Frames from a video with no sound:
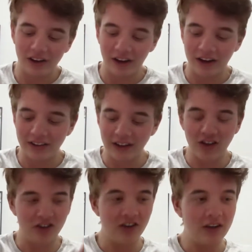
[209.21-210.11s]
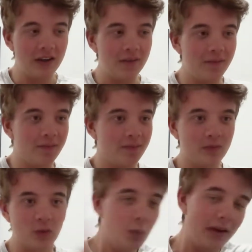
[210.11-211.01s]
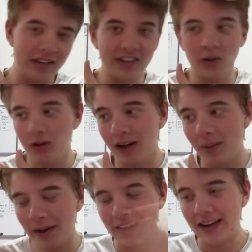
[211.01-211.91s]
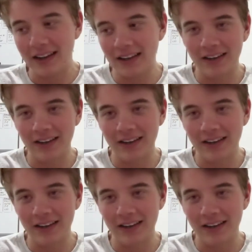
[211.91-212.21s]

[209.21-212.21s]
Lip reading: Okay? They just mix it all up, but I get it.